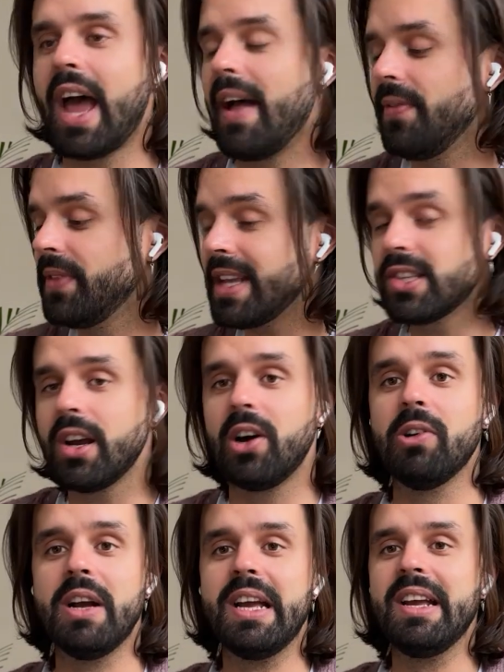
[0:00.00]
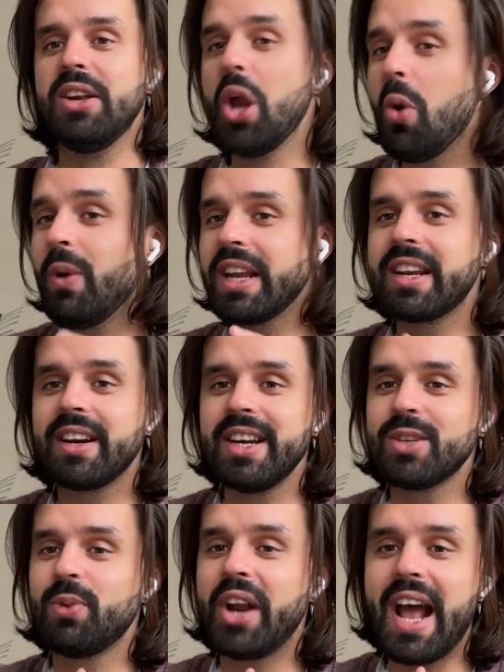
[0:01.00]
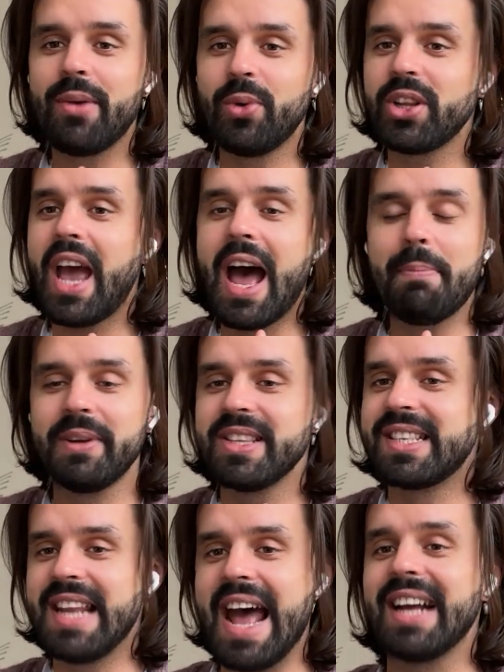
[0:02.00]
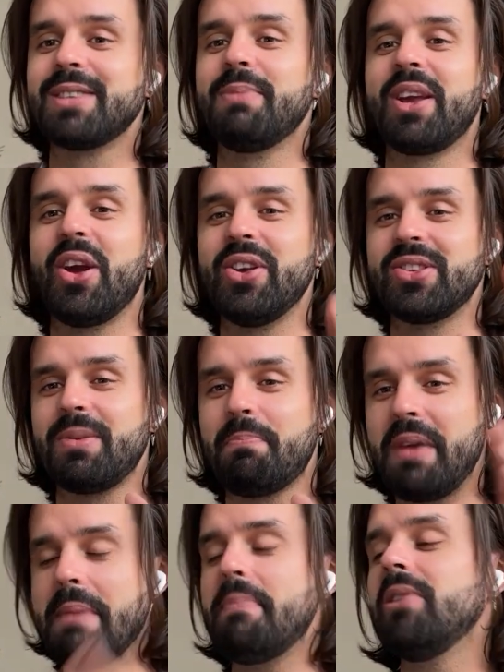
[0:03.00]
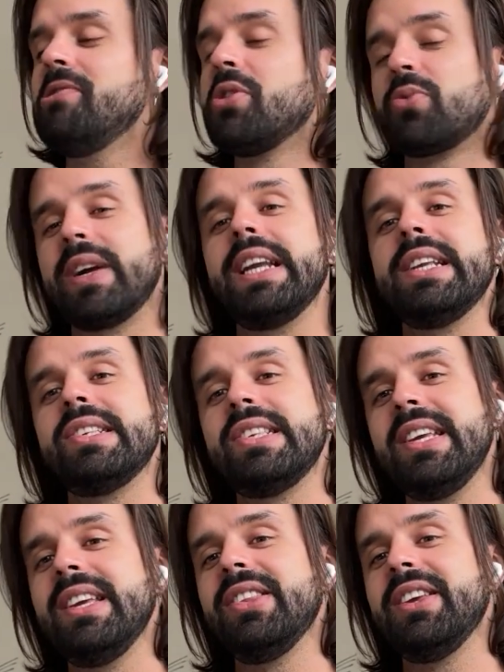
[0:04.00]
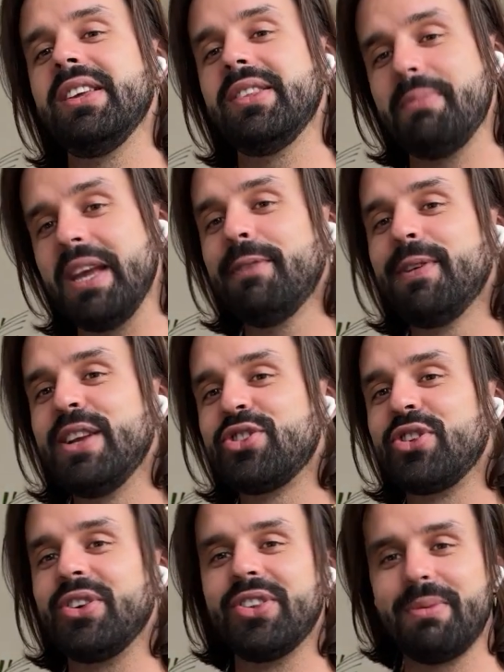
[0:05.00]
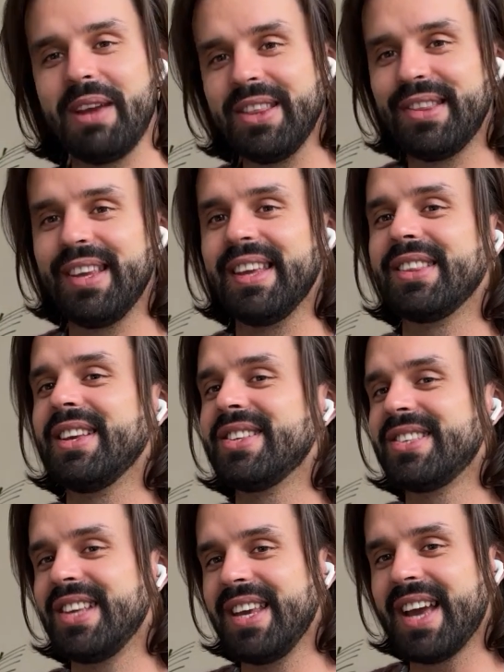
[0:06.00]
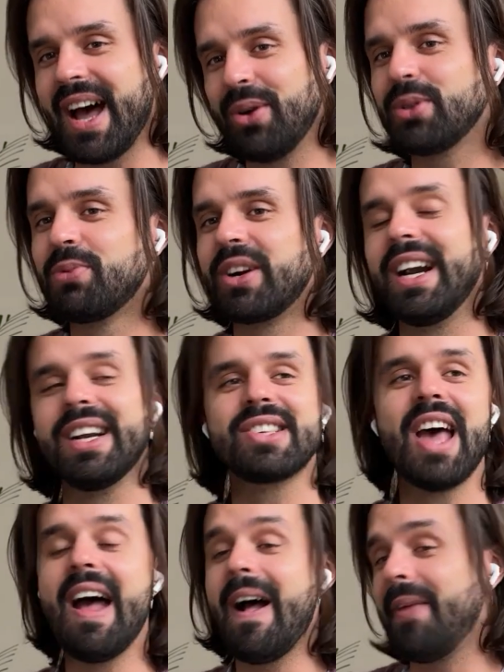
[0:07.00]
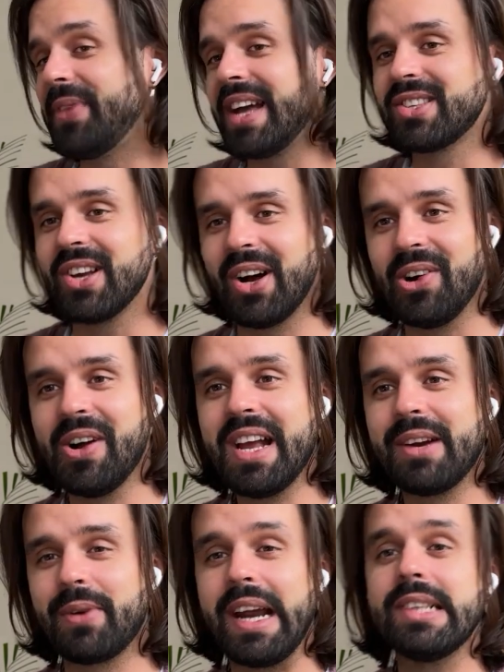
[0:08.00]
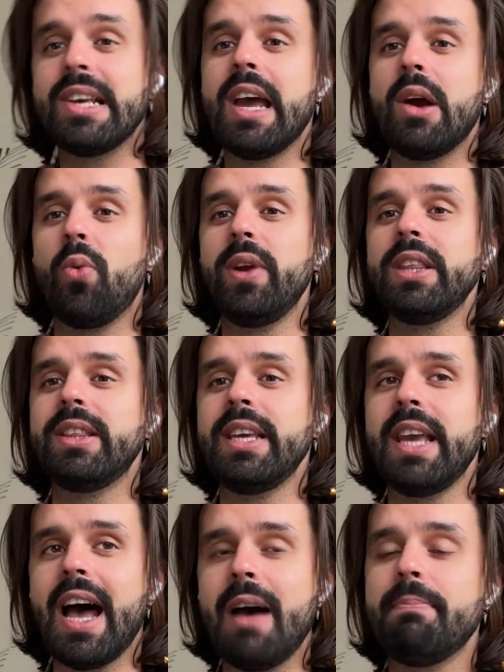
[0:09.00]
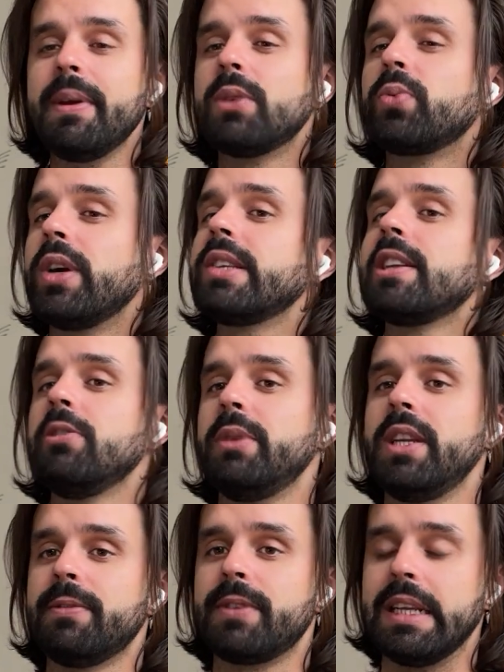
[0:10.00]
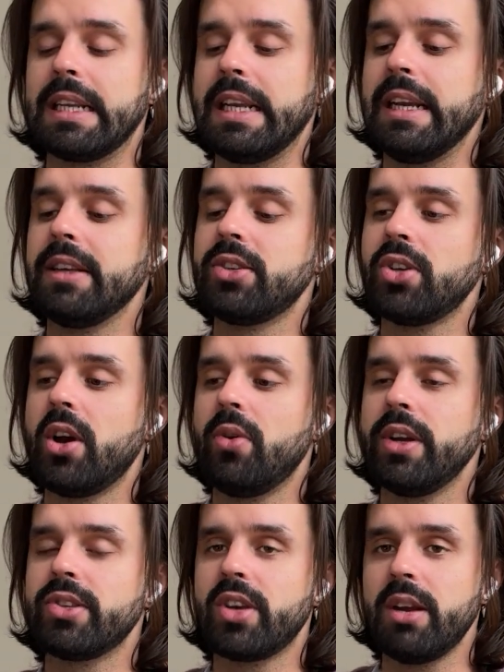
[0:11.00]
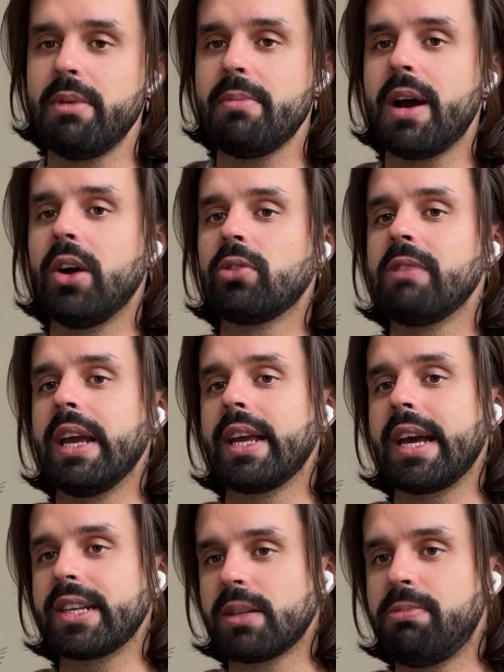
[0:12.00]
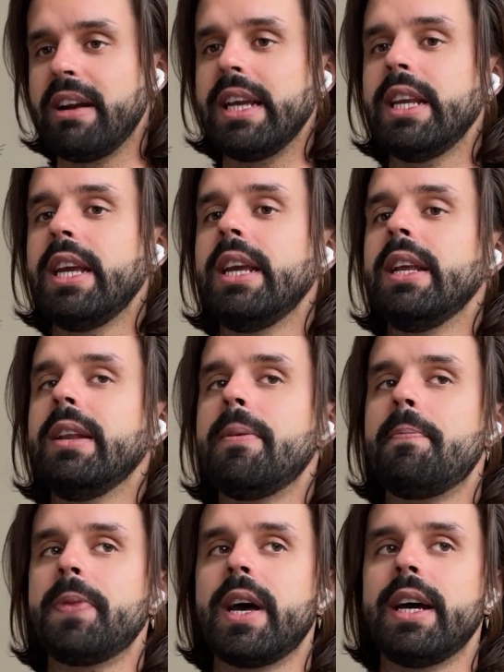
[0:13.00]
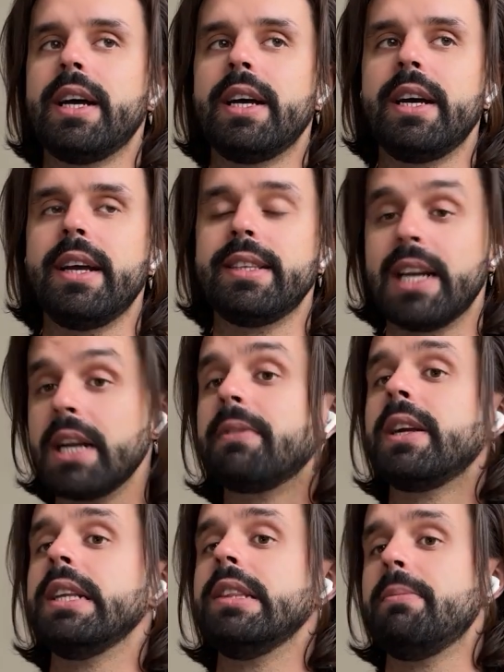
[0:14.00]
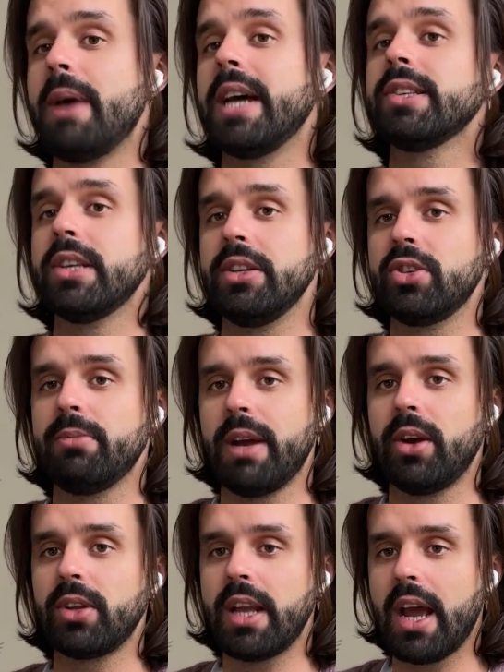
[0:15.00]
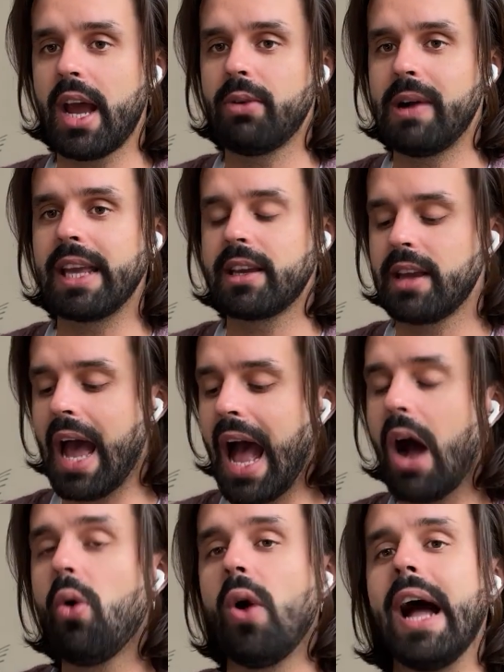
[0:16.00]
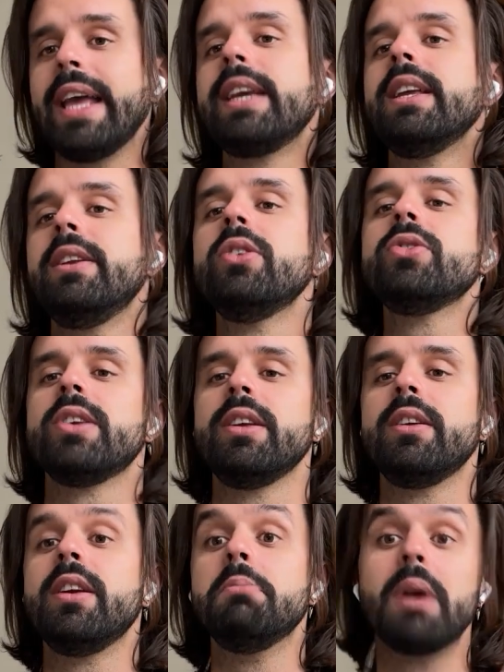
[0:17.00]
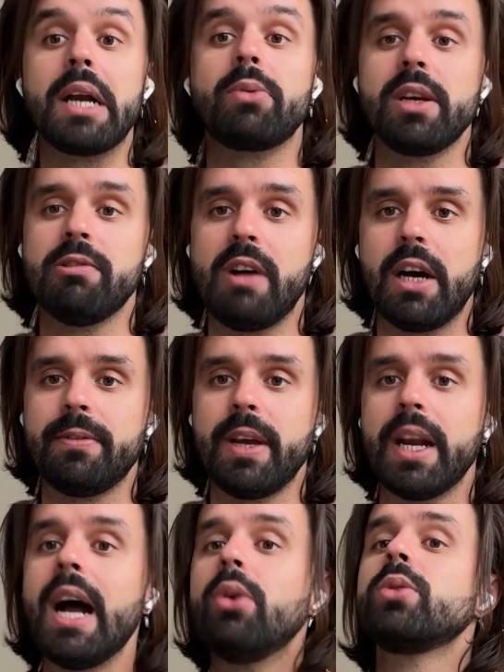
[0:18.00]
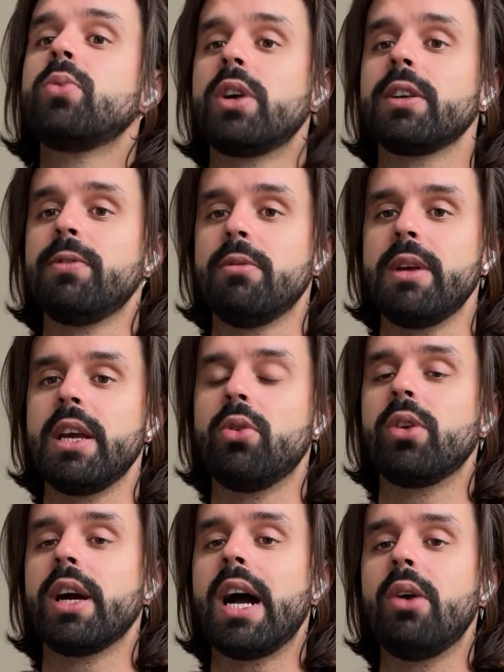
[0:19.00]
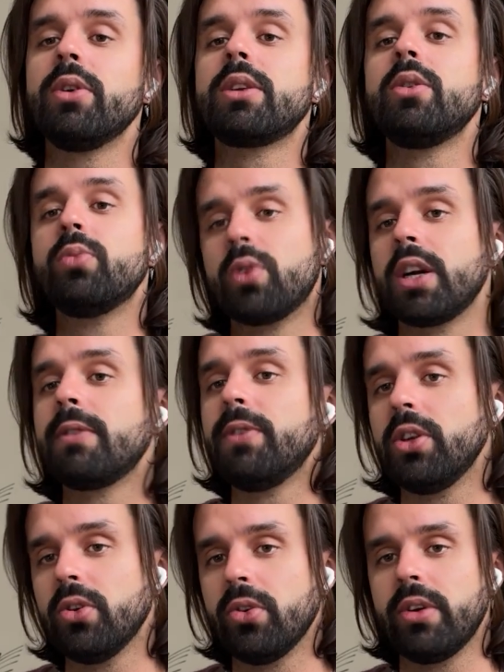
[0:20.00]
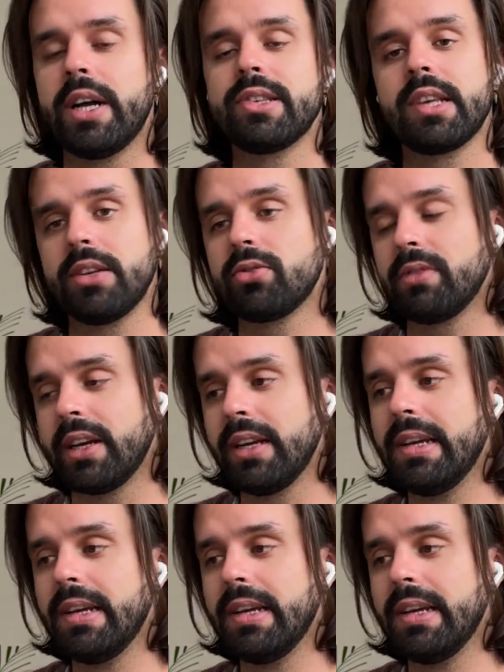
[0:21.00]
And that's all. No one cares what happens next, because people already see the main feature, the main thing, they see how it works, and that's all. Right? With the app, it works a little bit differently. So it's going to be about like explaining, delivering the message about like how I can use it in my real life and how it works for me or how it could work for you, etc.